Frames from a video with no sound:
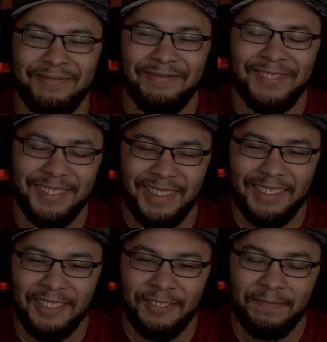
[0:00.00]

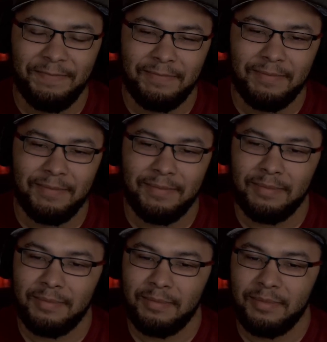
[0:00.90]

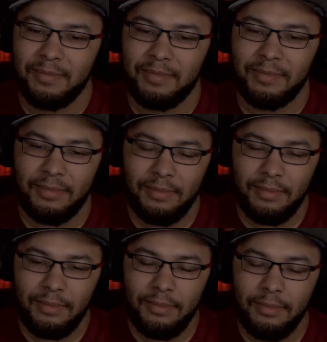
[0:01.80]

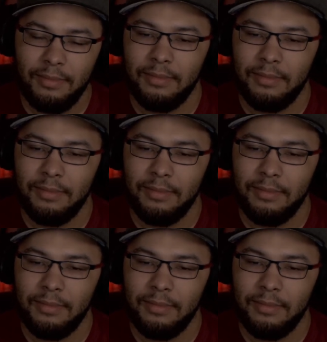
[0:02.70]
(silence)